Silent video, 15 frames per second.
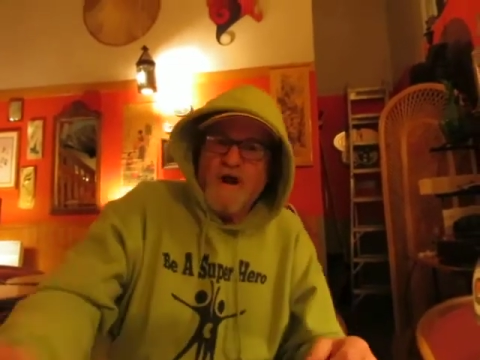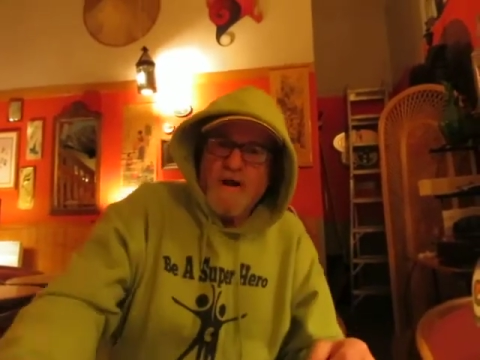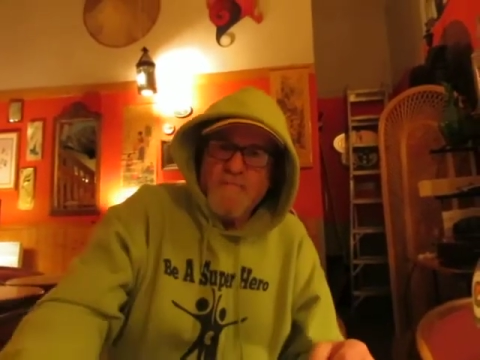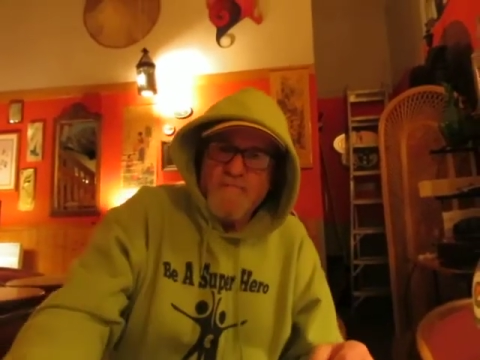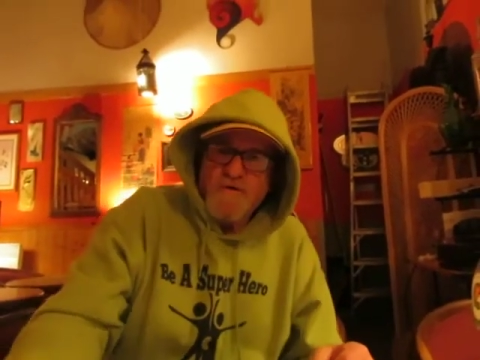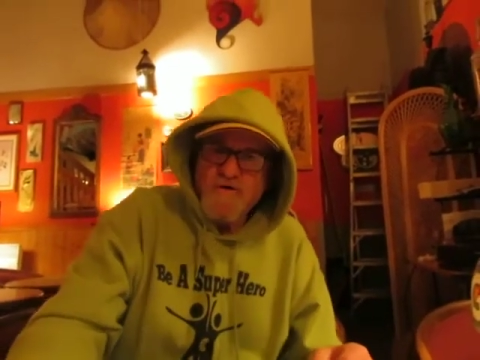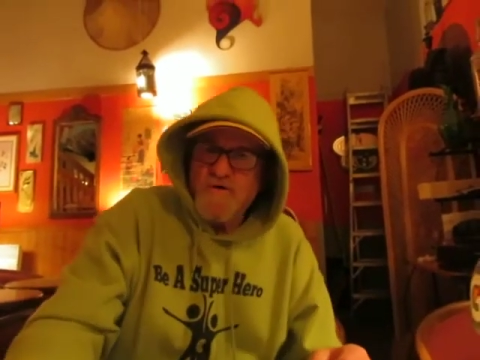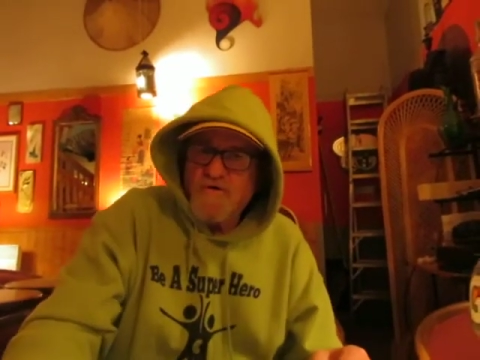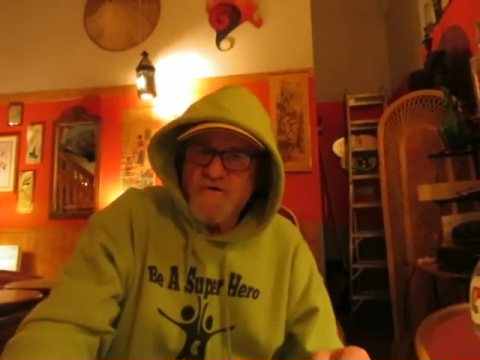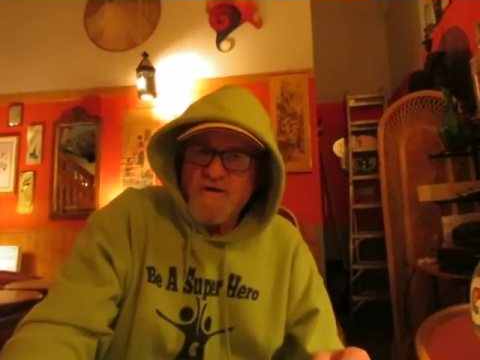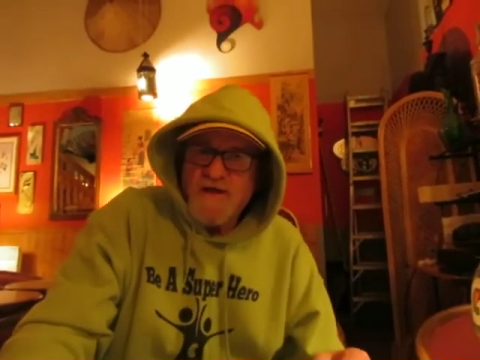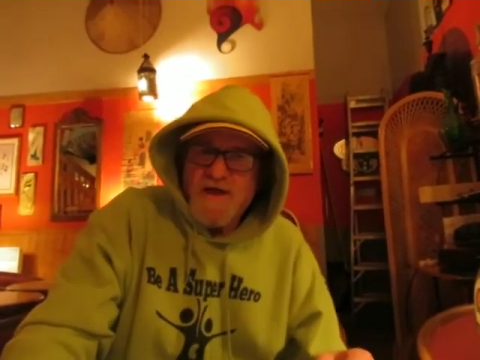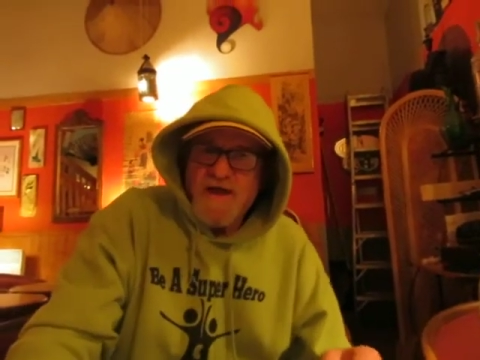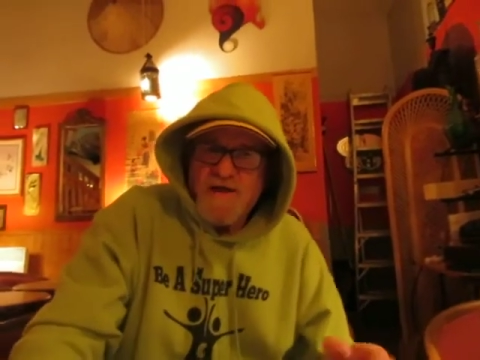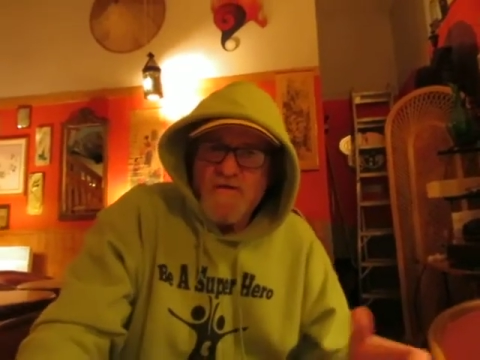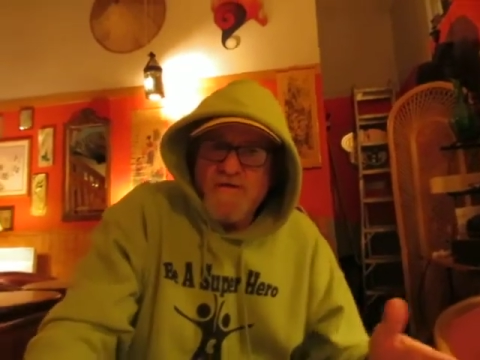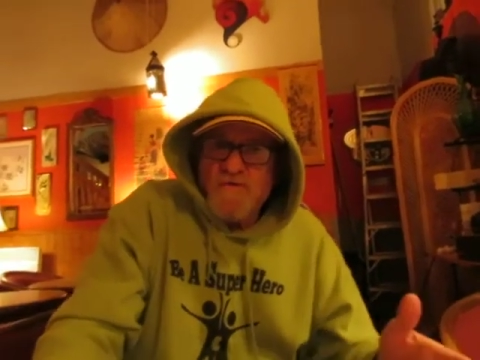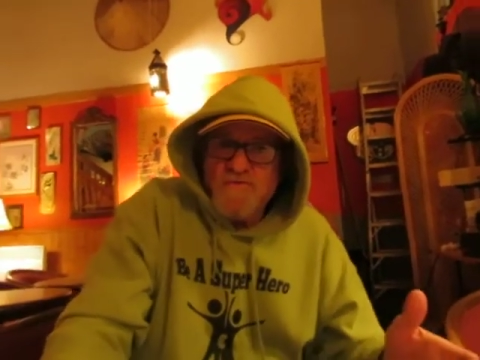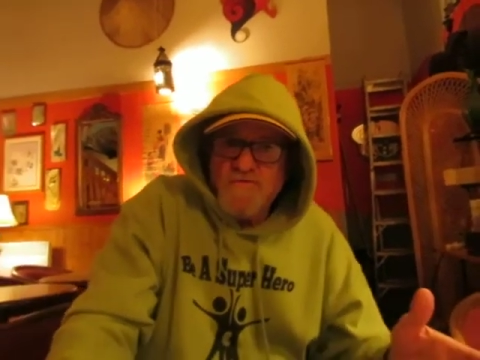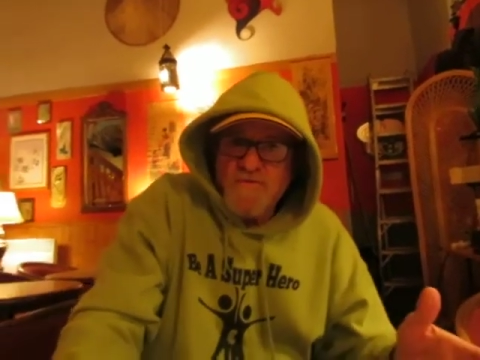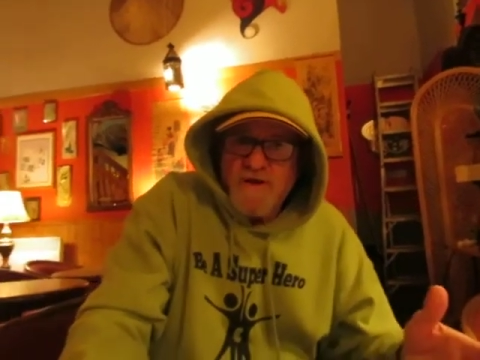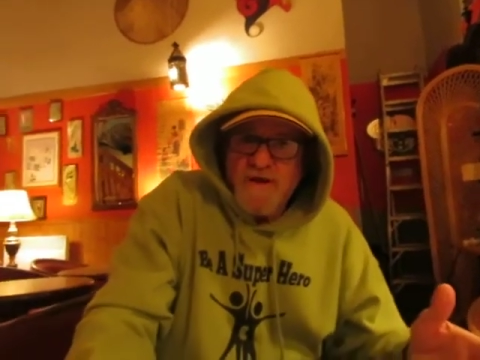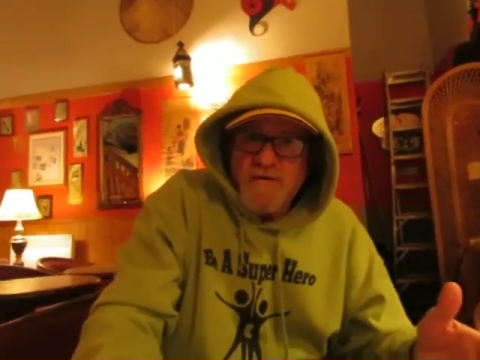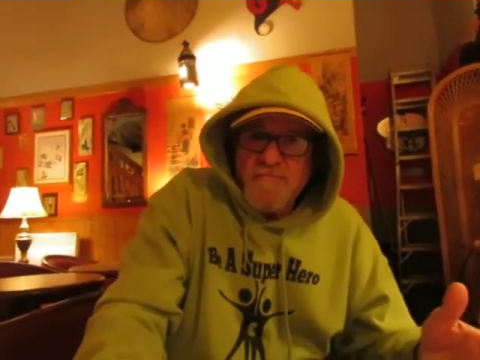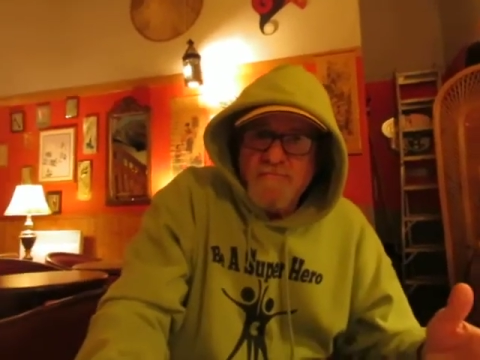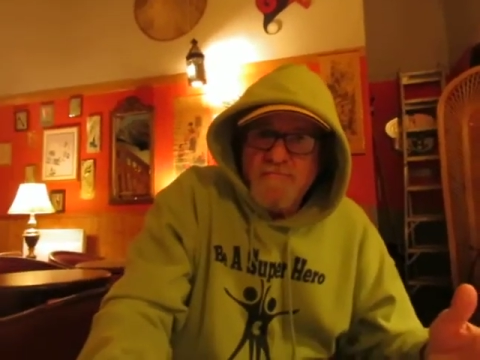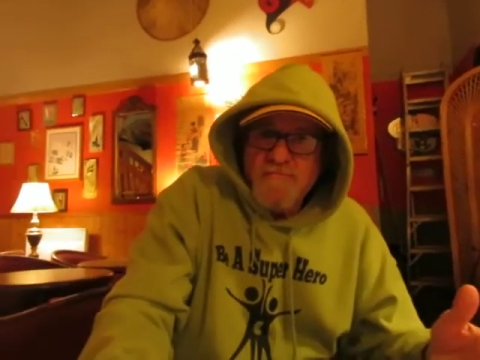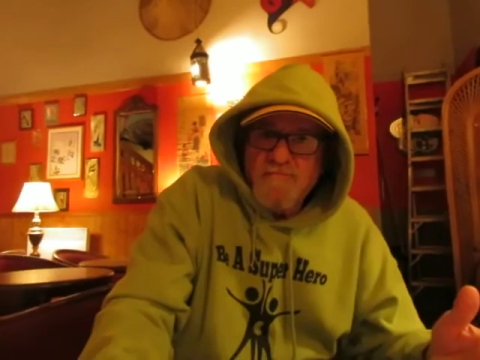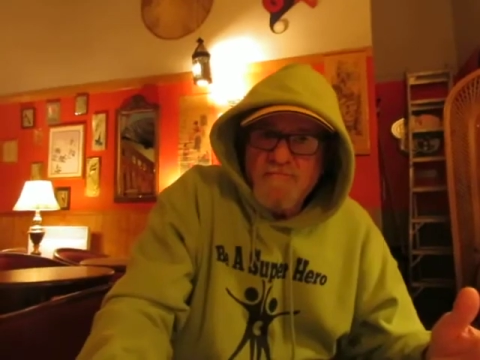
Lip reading: Harper, you couldn't get close to him